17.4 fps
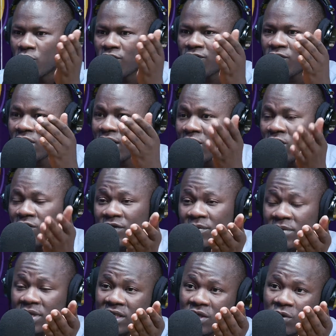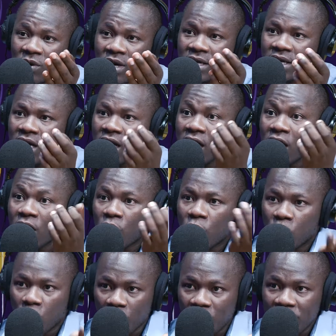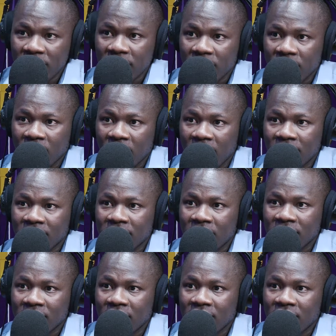for lack of a better word, copying and